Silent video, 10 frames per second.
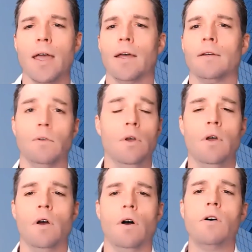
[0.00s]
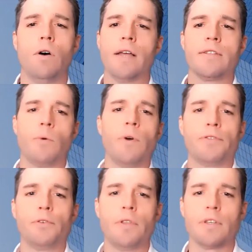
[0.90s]
And as I
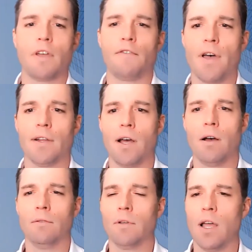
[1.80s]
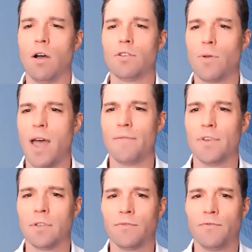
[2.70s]
went through this, I found out I also have
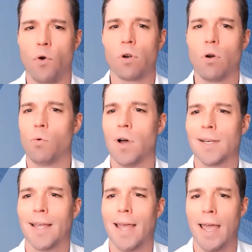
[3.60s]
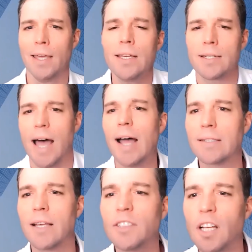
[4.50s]
this 401a. Is that
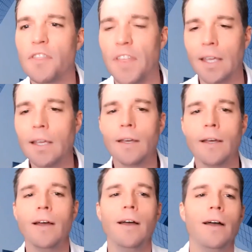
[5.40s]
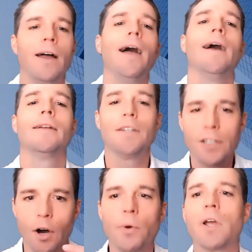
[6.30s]
such a thing? And,
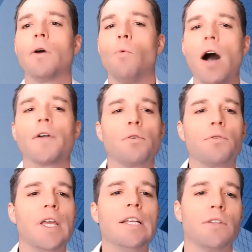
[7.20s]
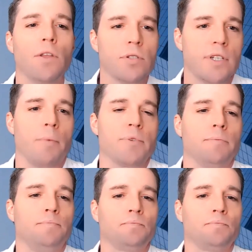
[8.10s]
we could walk through each of those steps.